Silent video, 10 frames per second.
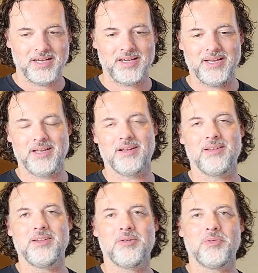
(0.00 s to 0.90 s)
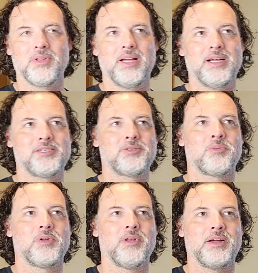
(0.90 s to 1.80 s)
again, a little of that
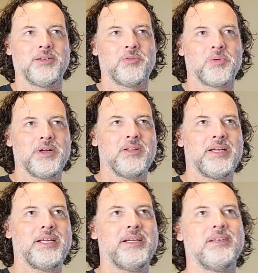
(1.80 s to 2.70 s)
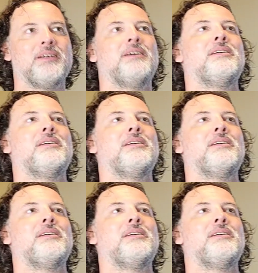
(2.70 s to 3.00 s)
sort of like grilling,